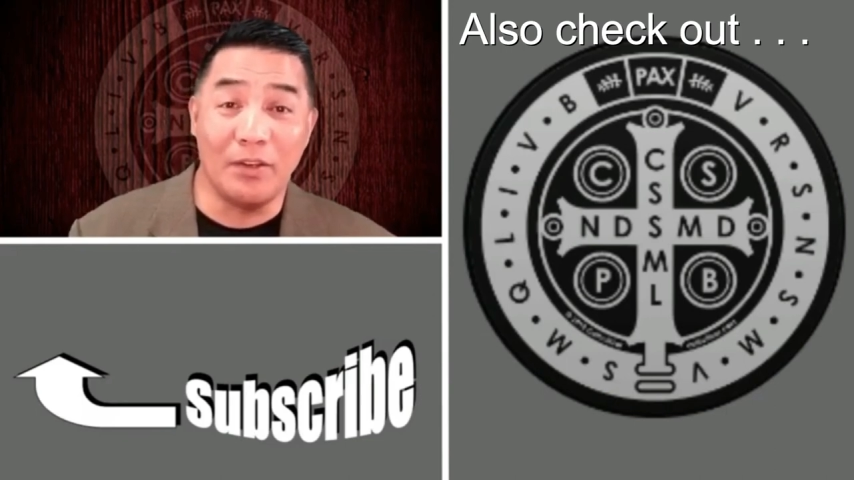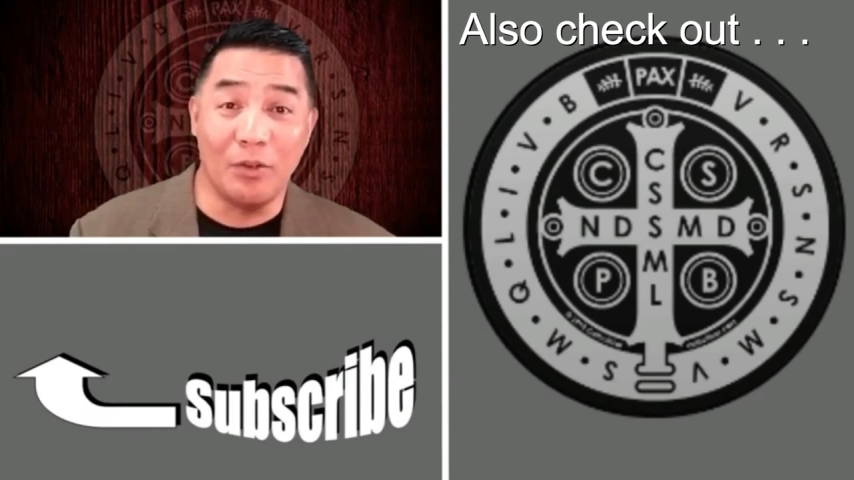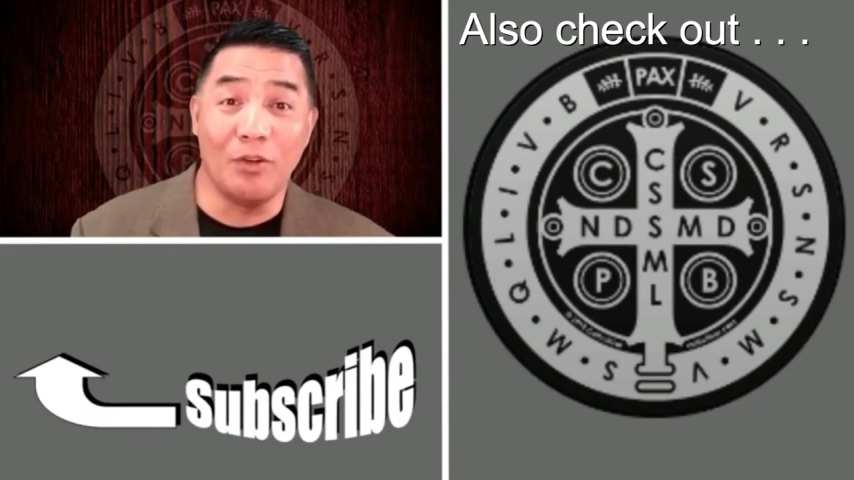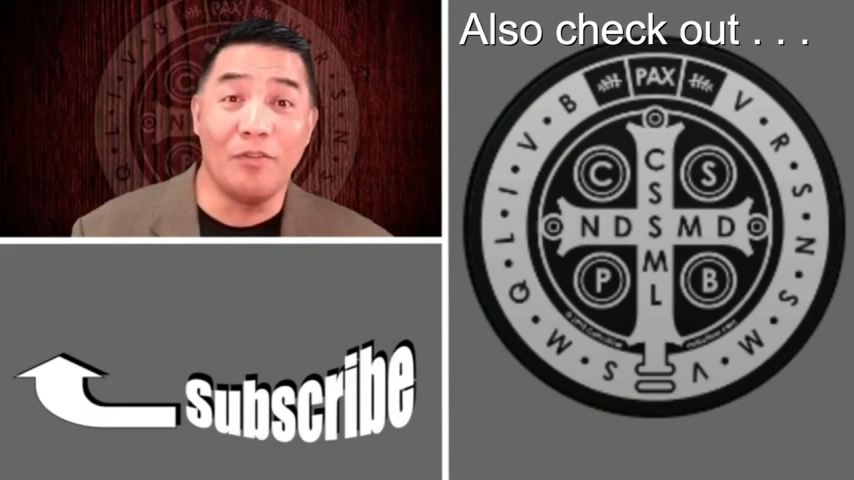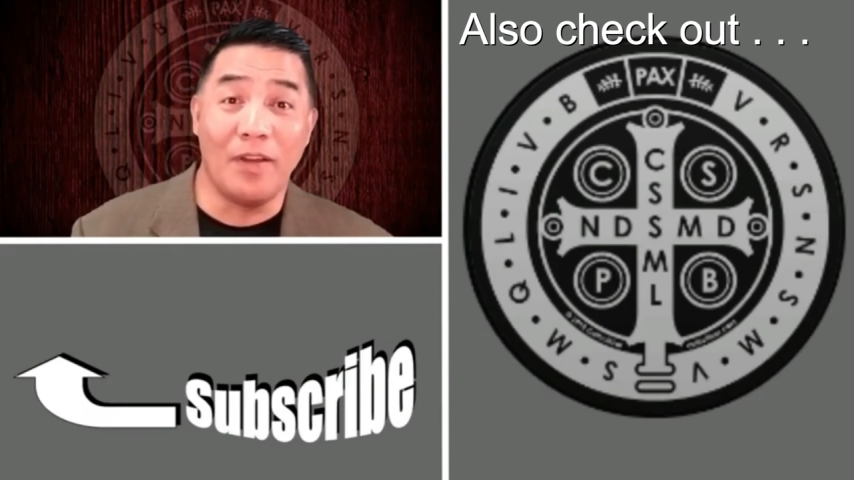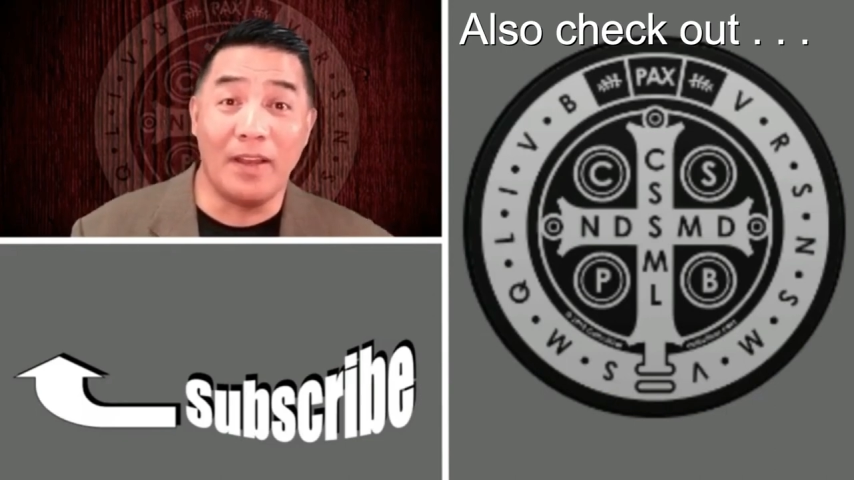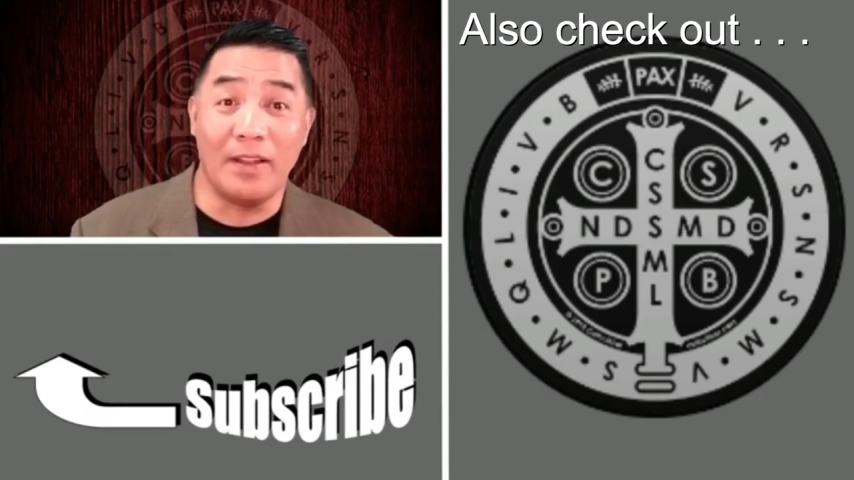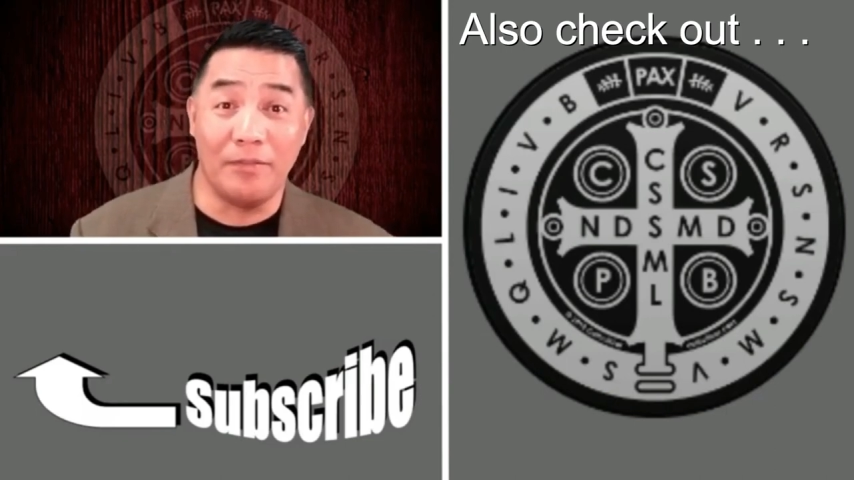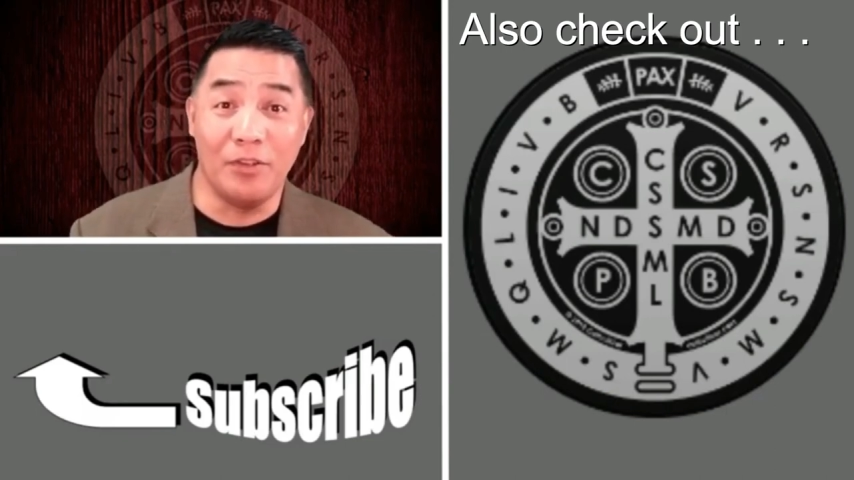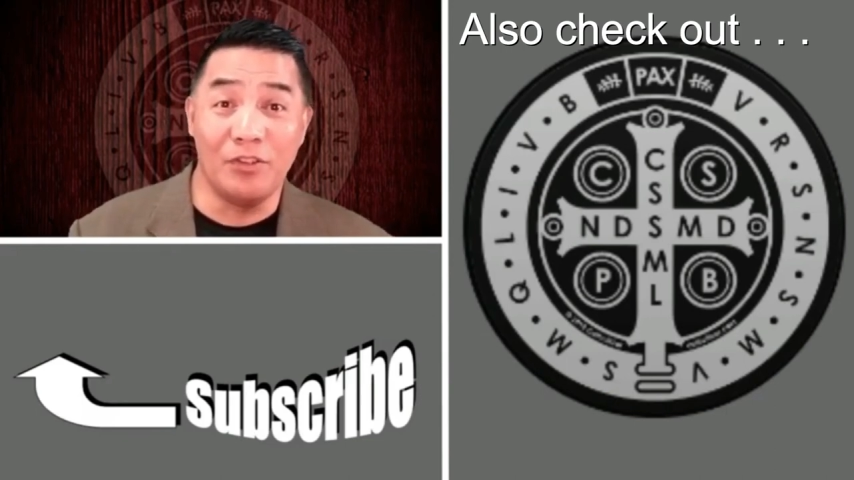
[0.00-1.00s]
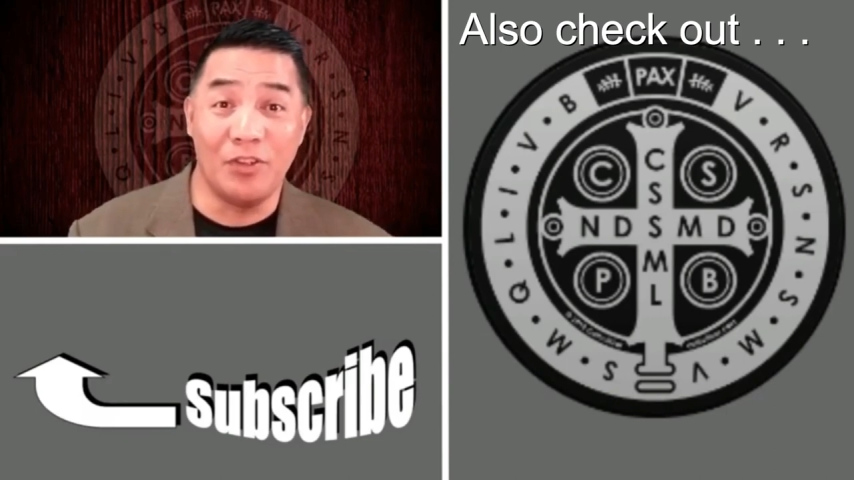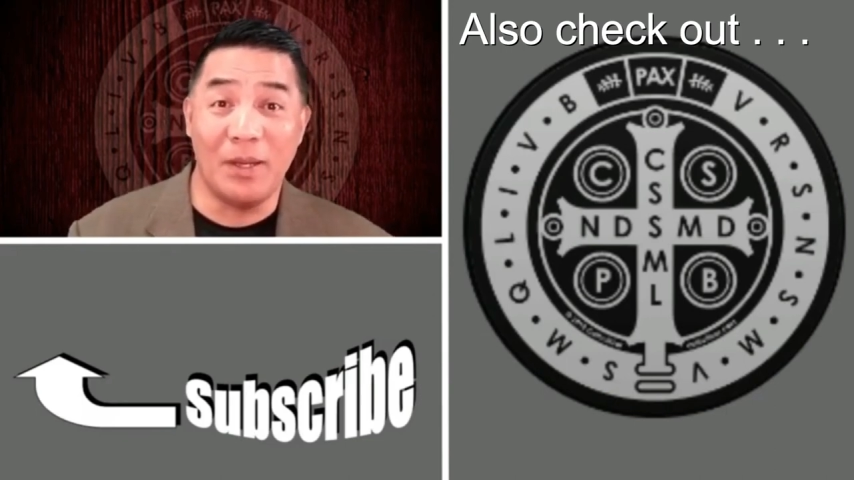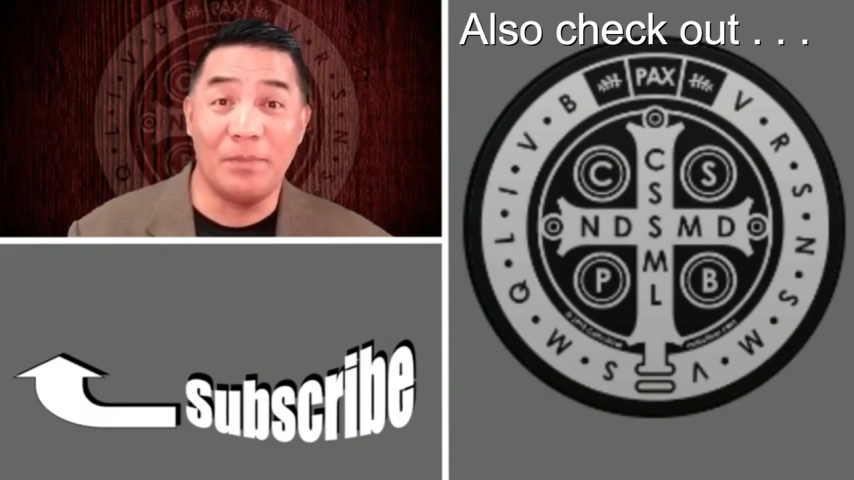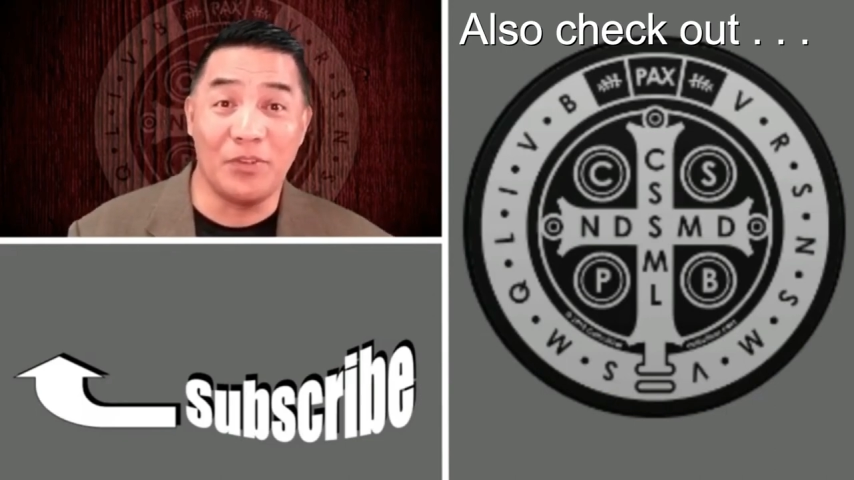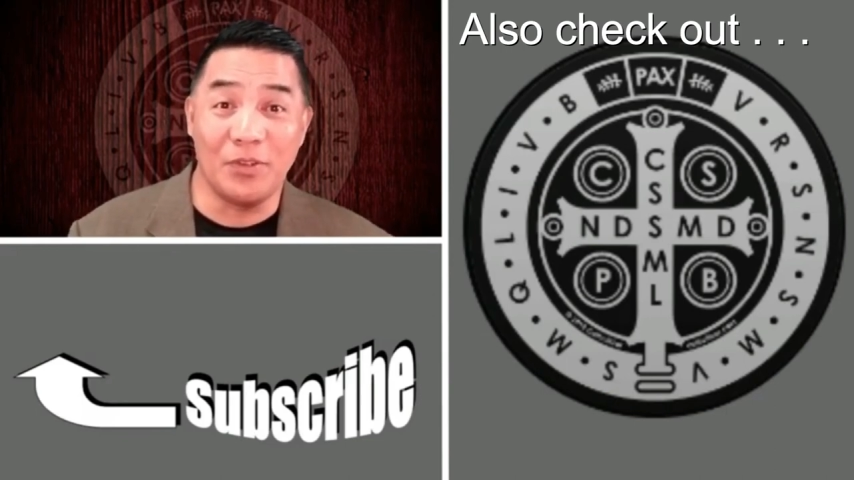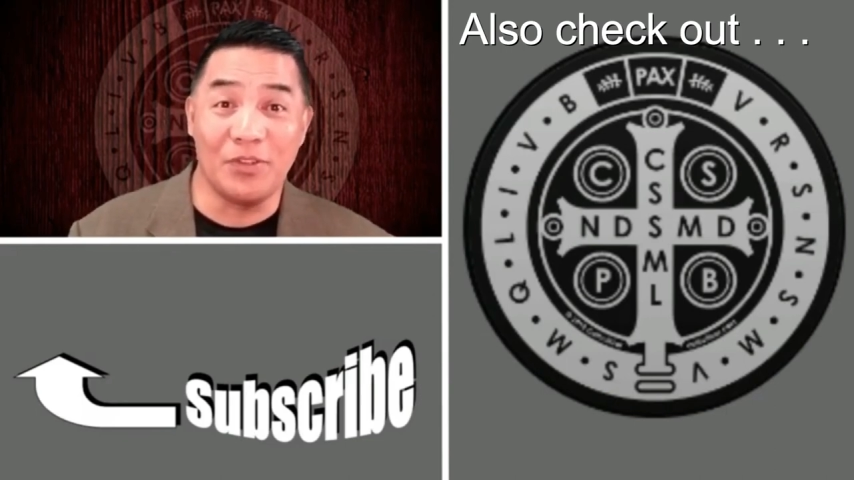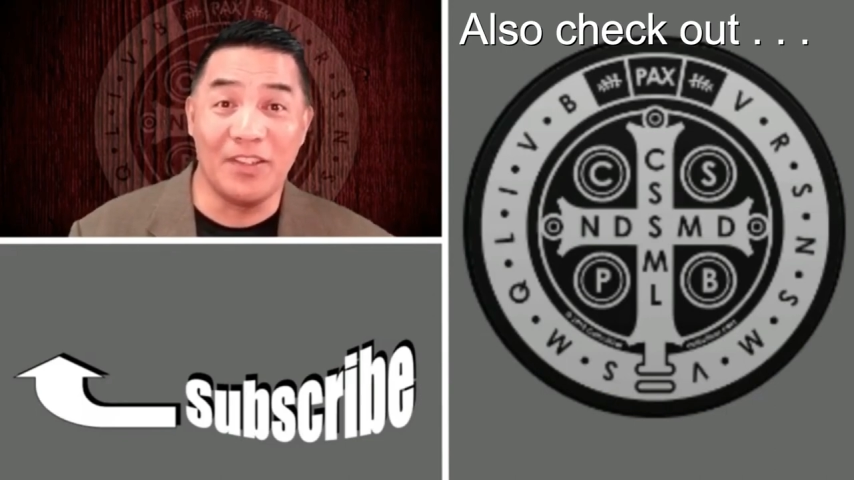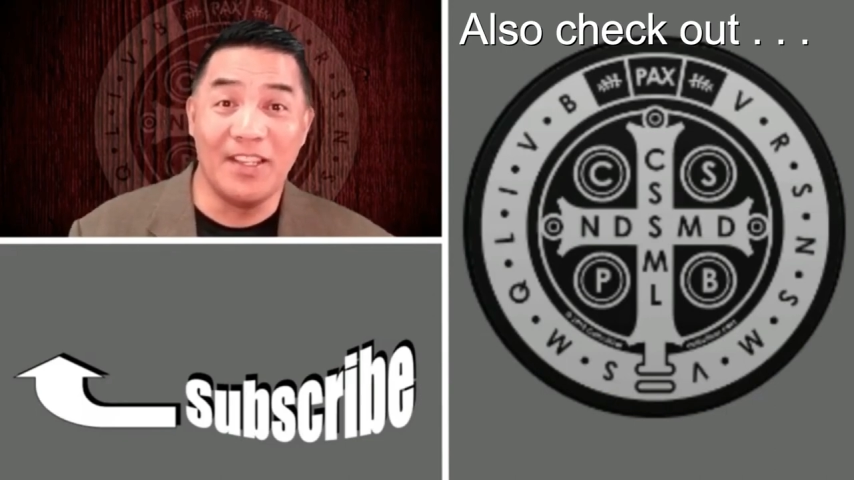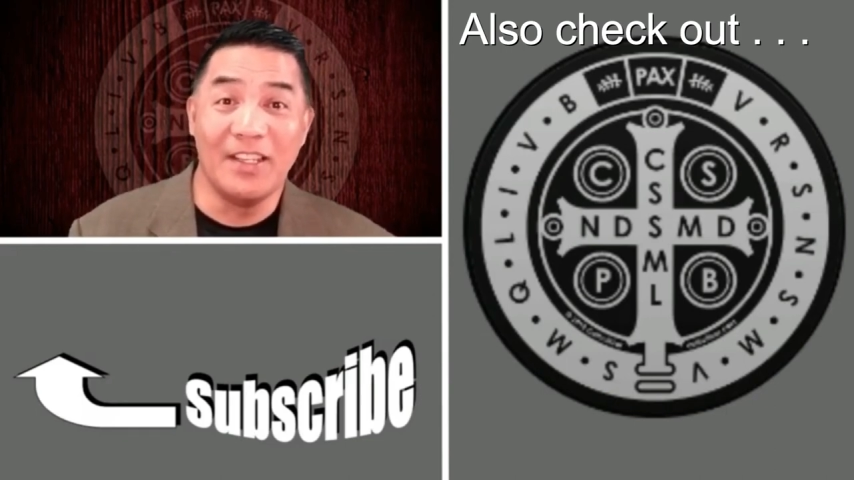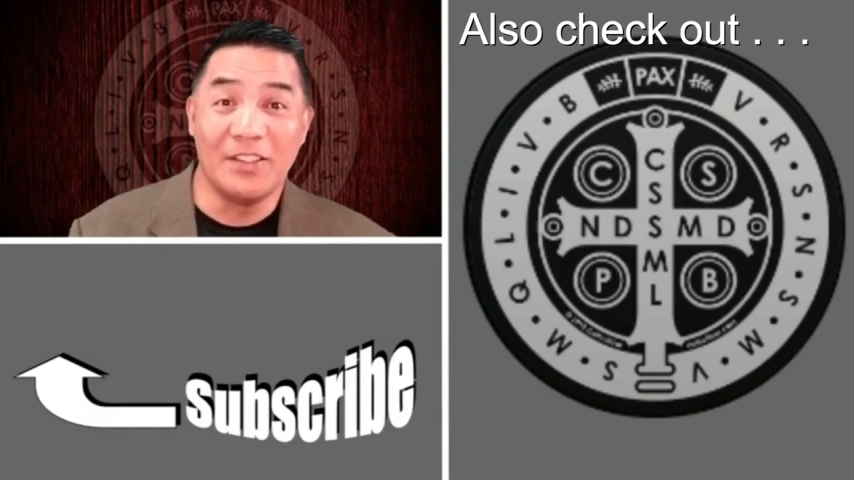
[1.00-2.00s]
you get notified on future
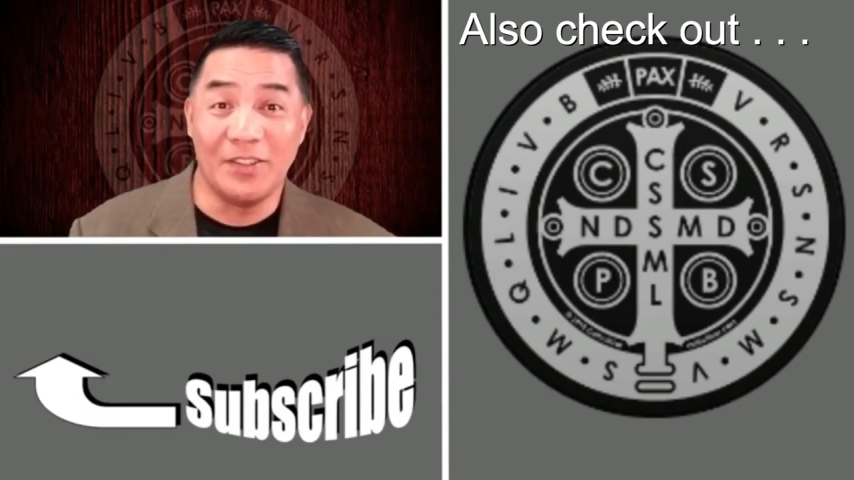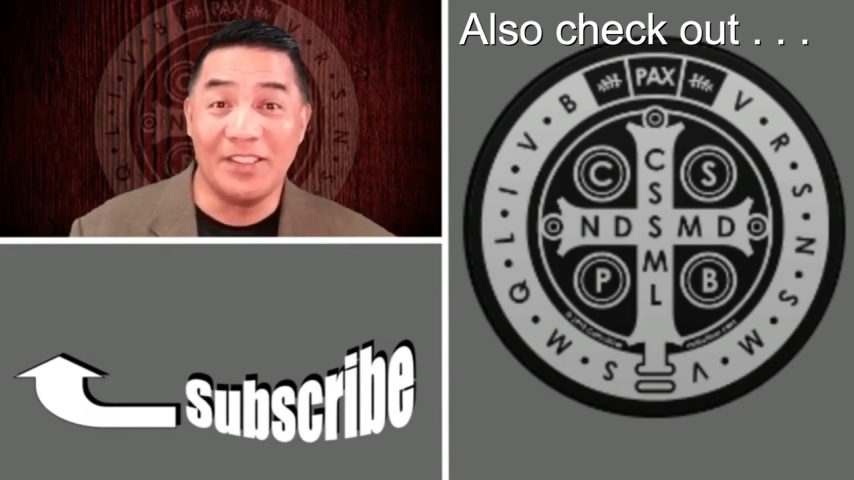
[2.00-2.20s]
episodes.